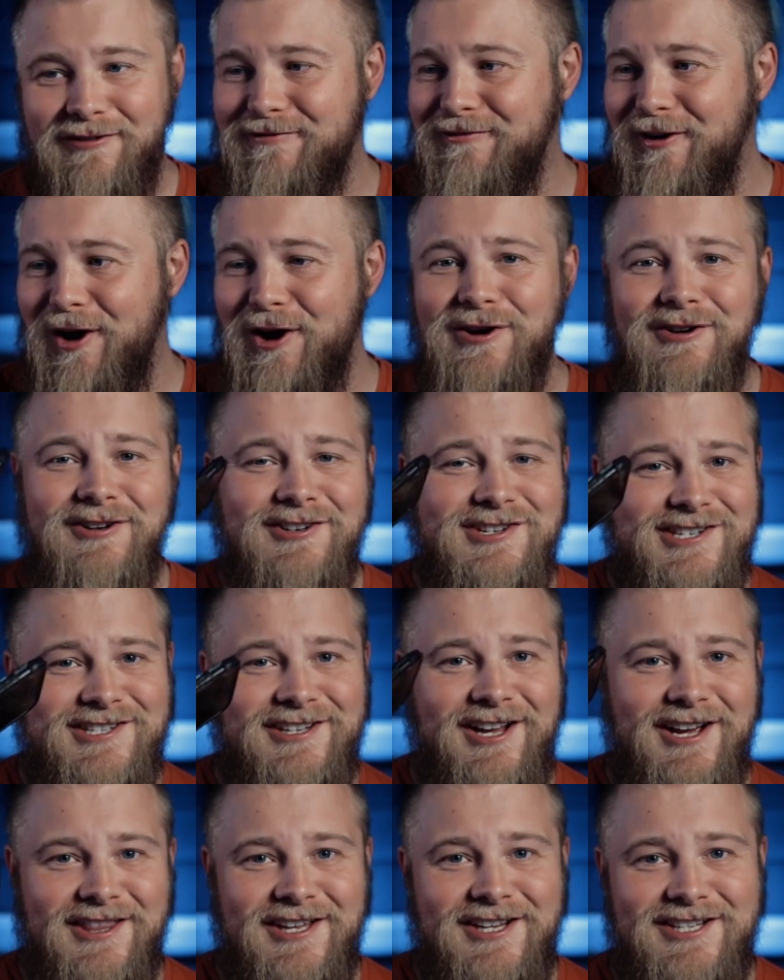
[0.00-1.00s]
phone just
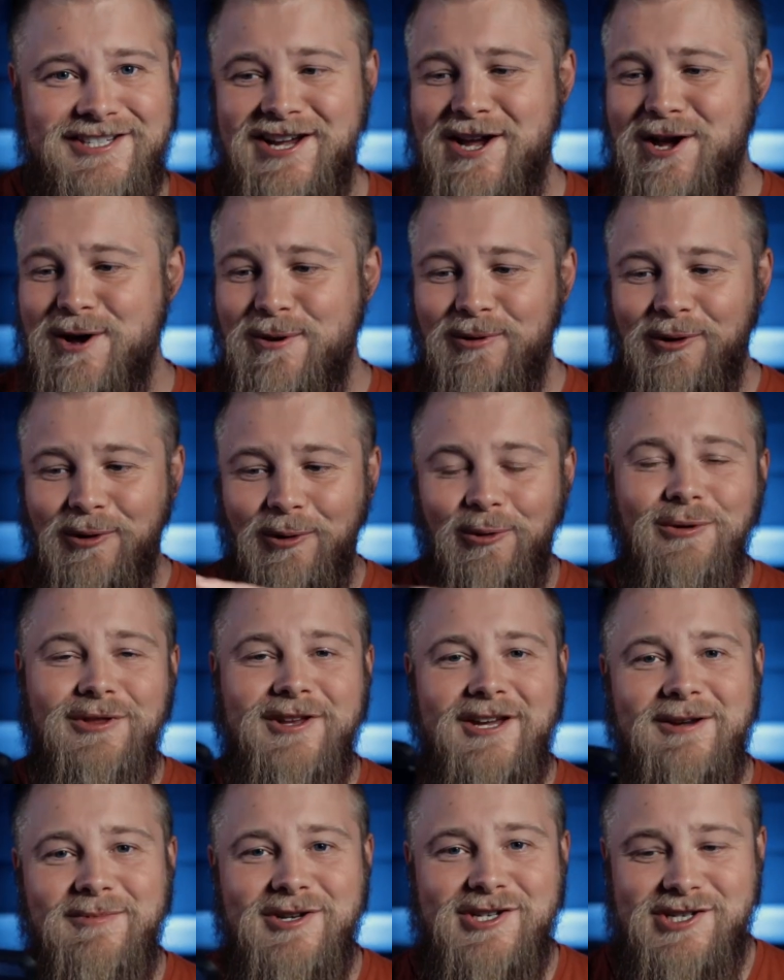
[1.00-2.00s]
like this with all
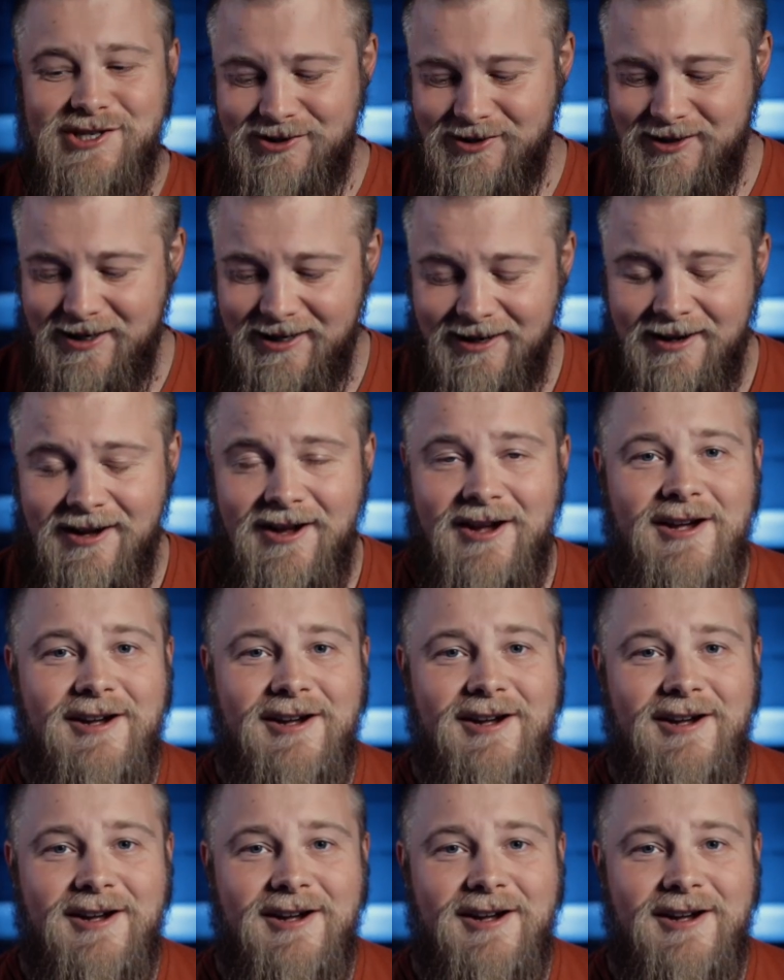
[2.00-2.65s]
the images on it